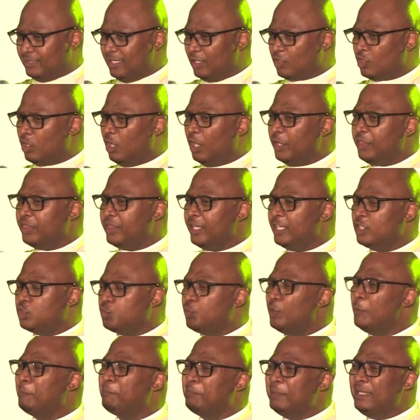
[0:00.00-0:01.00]
the God that
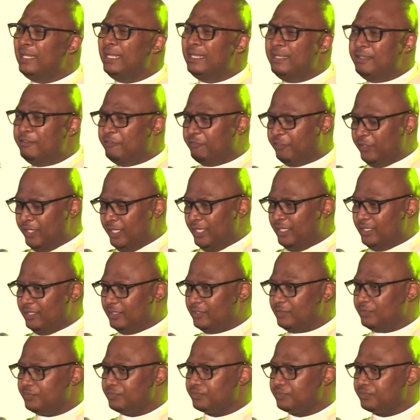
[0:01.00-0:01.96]
we believe in,